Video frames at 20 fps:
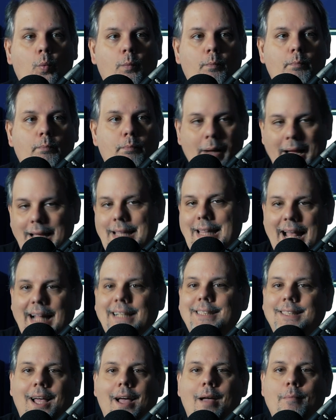by
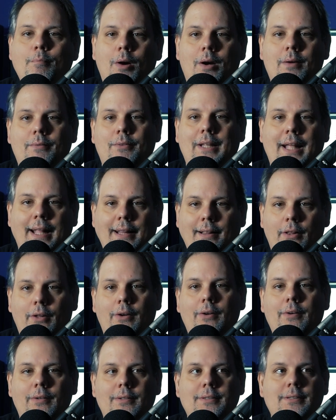that time, Marvel had
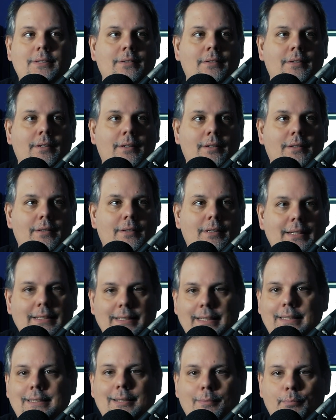learned the
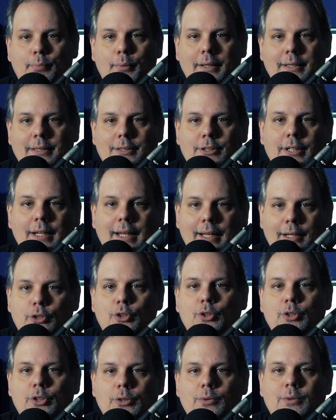discipline to
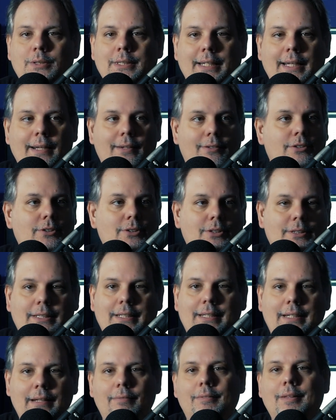introduce a character, to
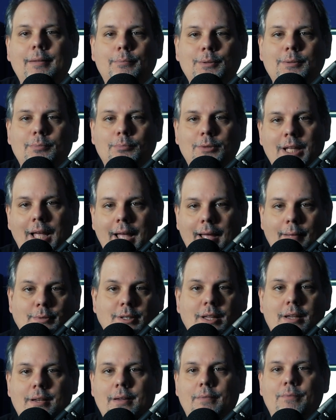give them some time,
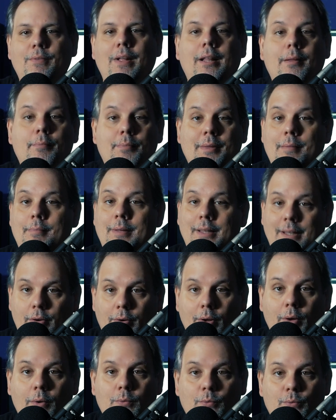to develop them in
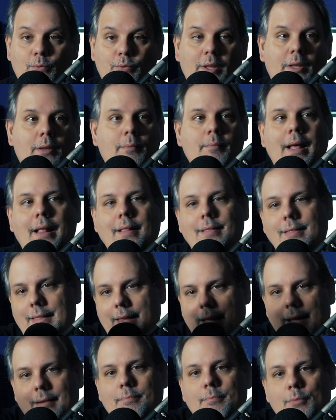their own film, and
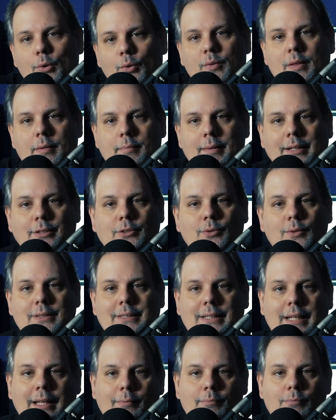then move them into a
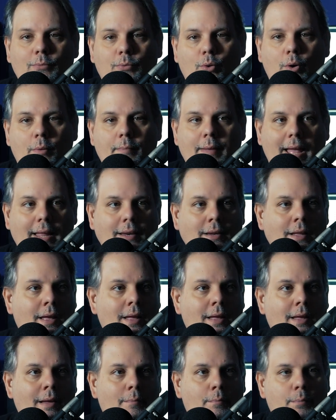team format.
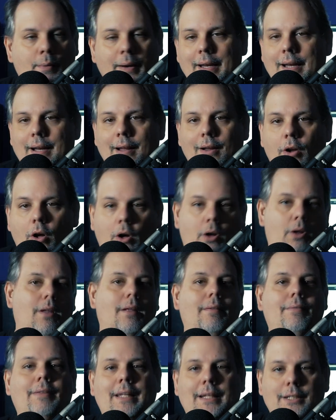Bringing out
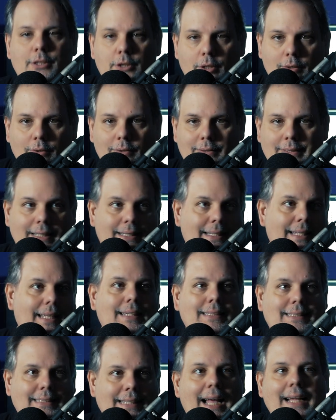all of the Eternals at the
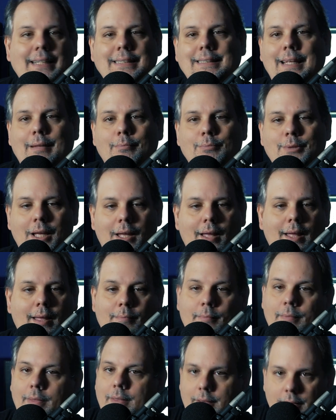exact same
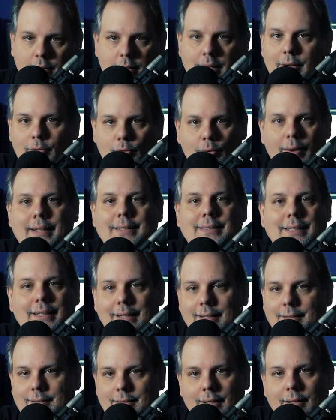time Now,
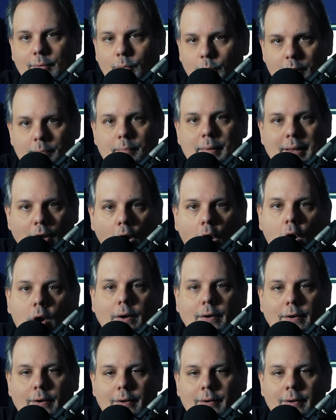granted, it would have been
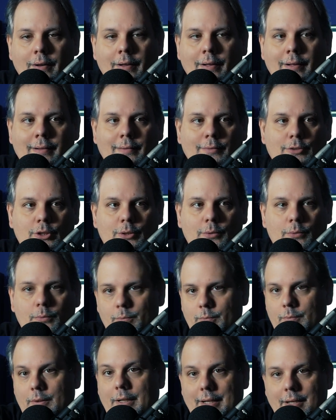harder
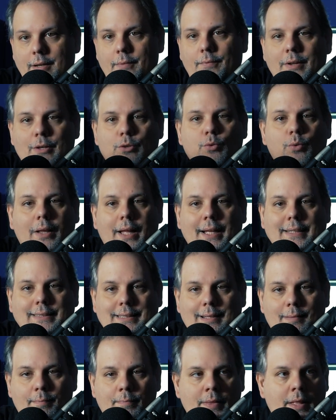to individualize
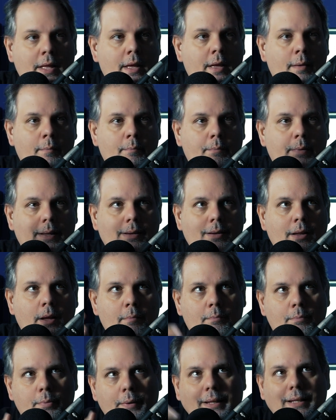them, but
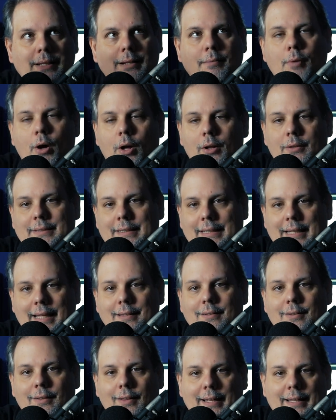bringing them all
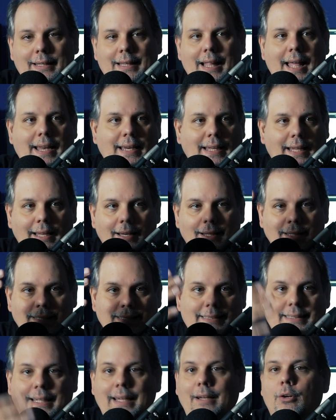together like that in a
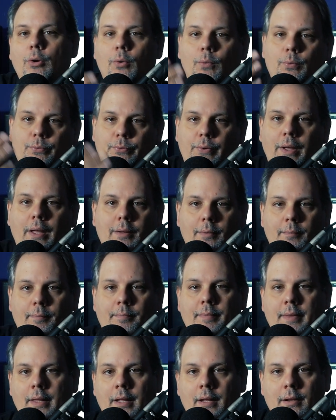single
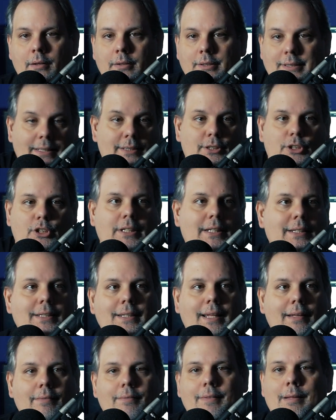film just
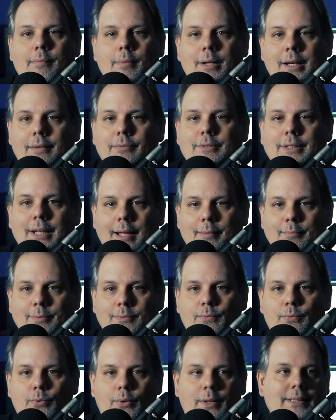didn't give them enough time
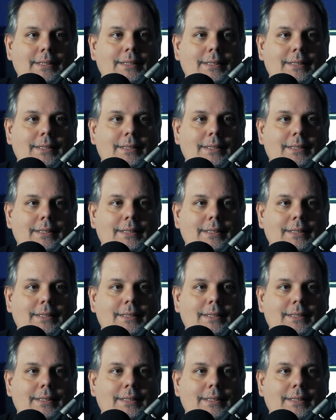for us